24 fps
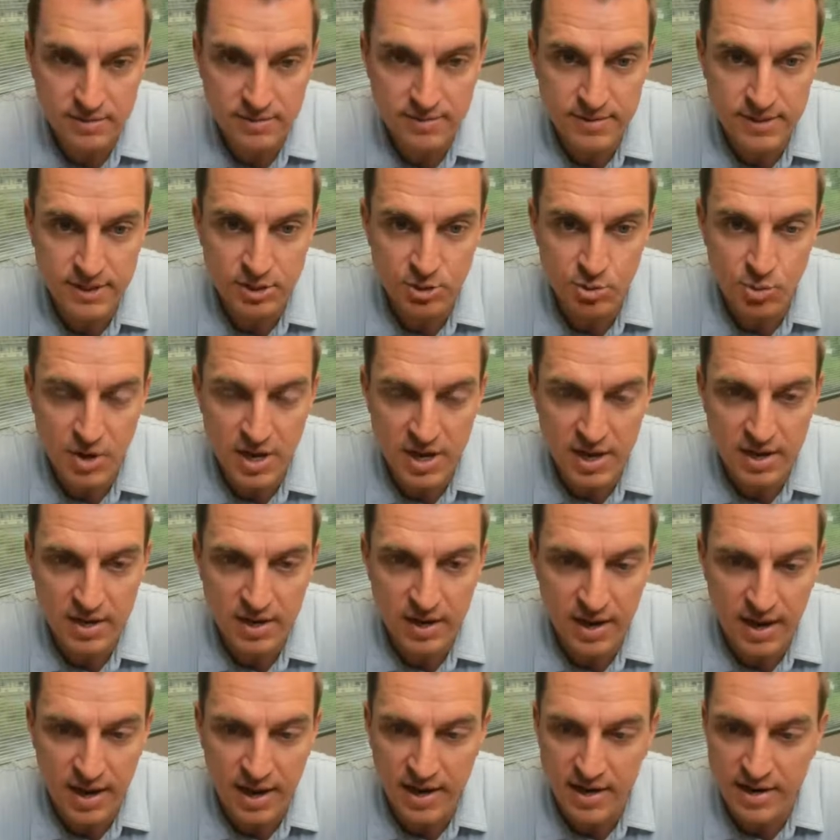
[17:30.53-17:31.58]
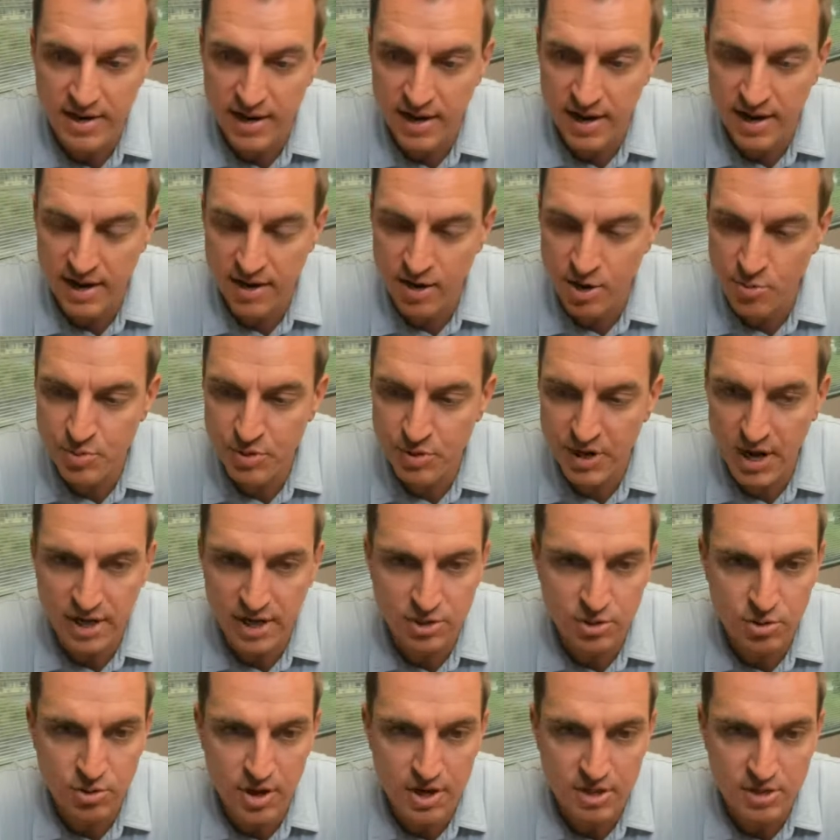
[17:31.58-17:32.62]
this week. And I hope you
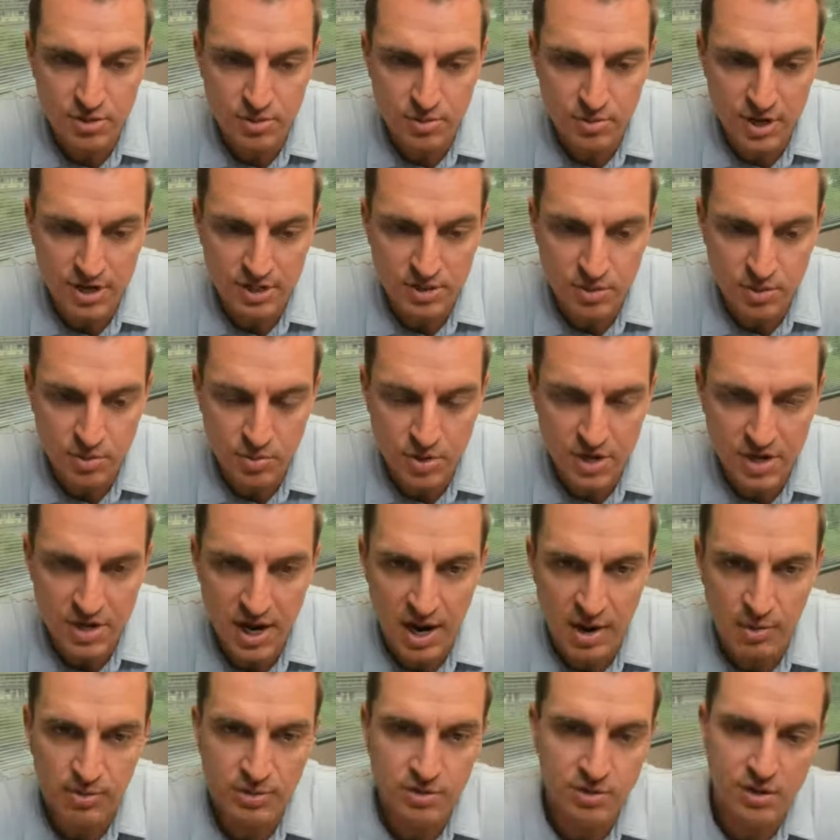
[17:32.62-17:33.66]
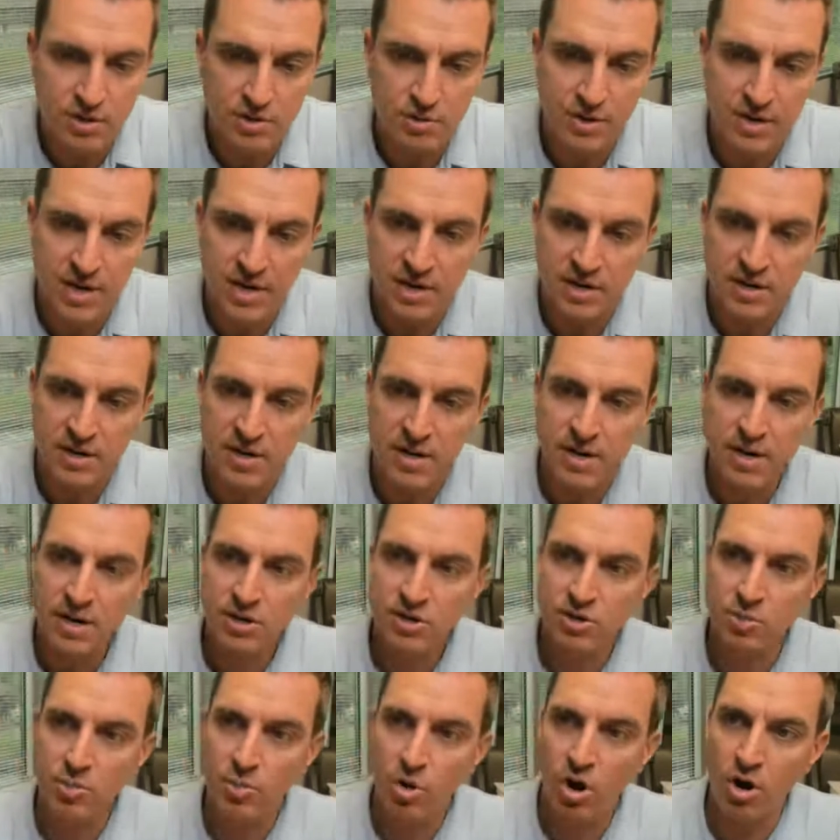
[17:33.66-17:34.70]
guys crush the rest of the week. I will see you again
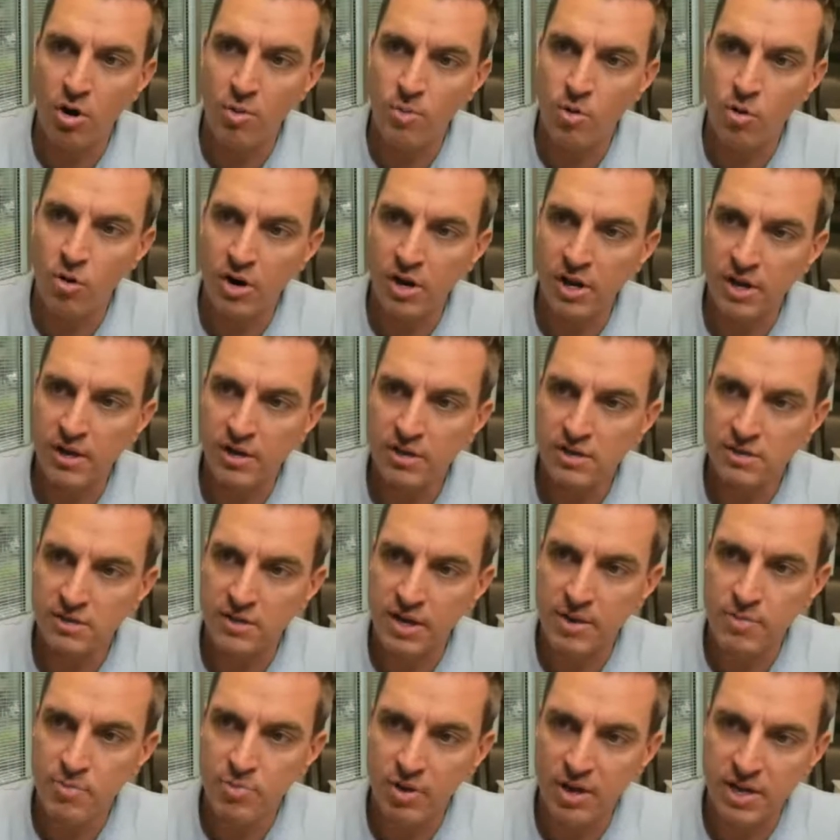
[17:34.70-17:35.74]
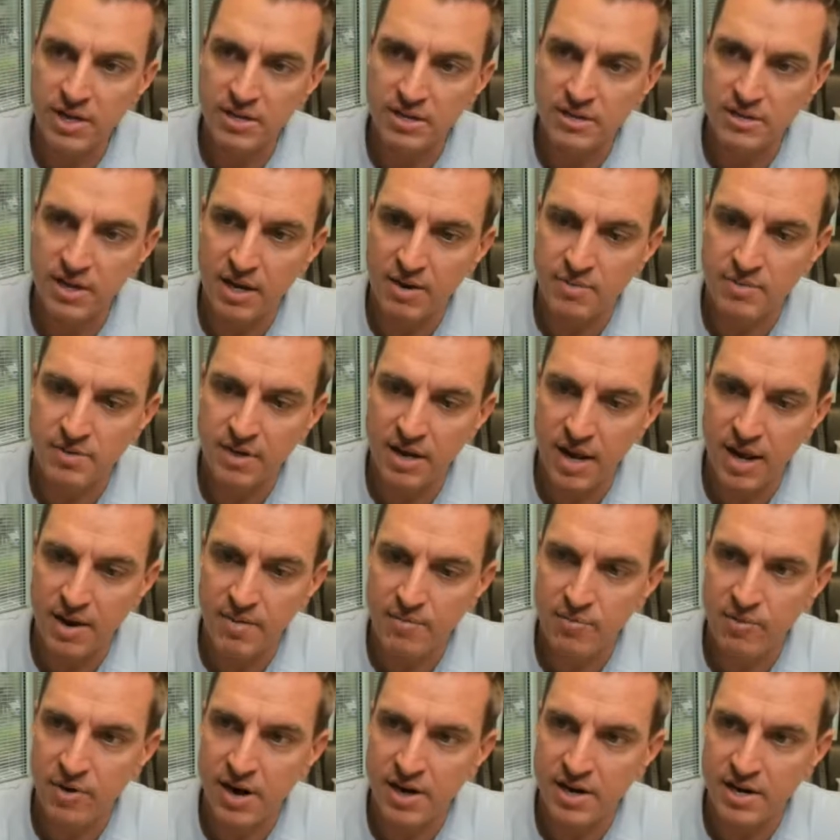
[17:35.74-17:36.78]
tomorrow morning, same place, same
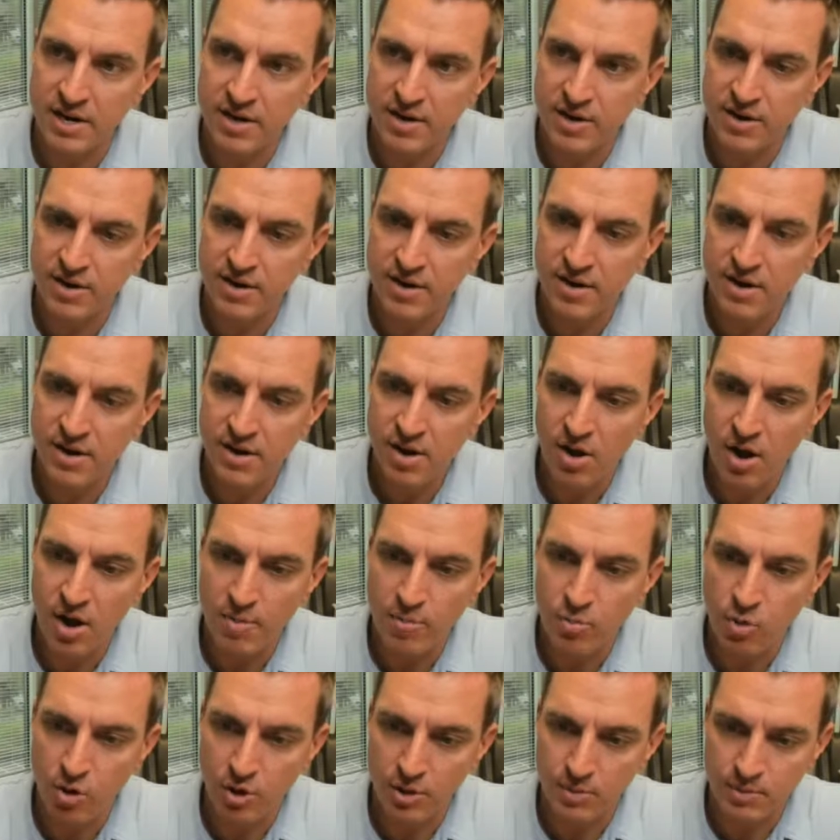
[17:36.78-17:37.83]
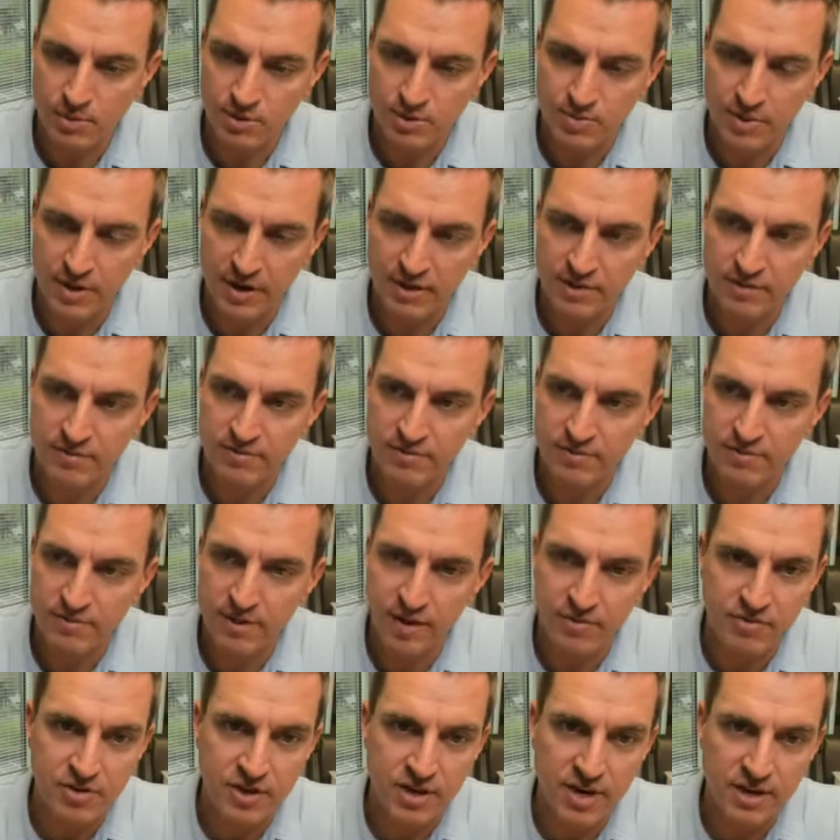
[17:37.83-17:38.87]
time, right here on Morning Perspective.
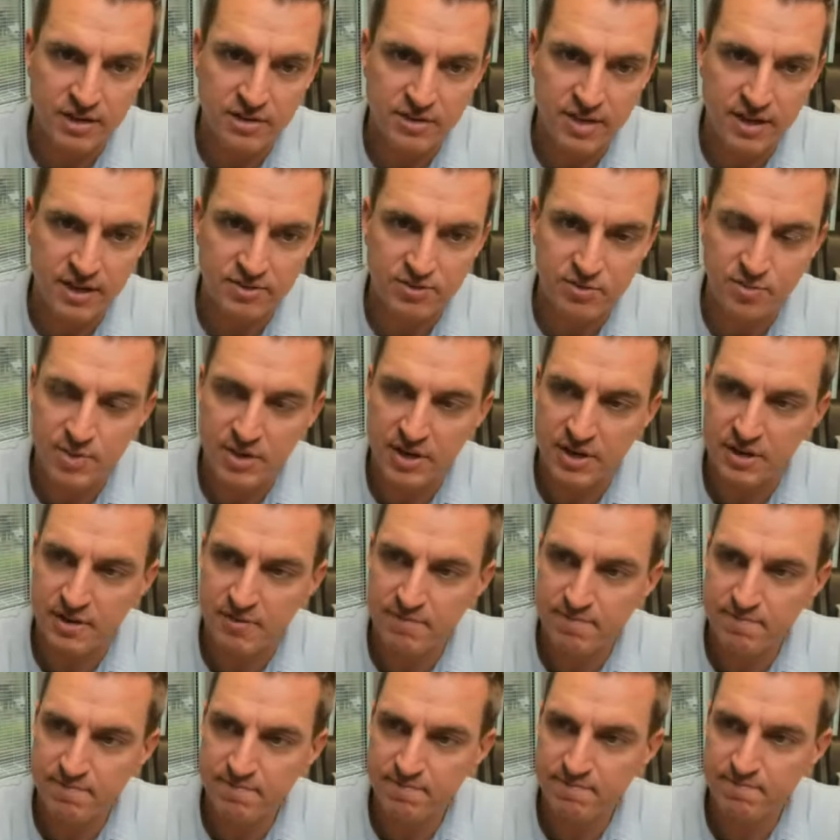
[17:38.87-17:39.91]
Love you guys. Thanks for being here.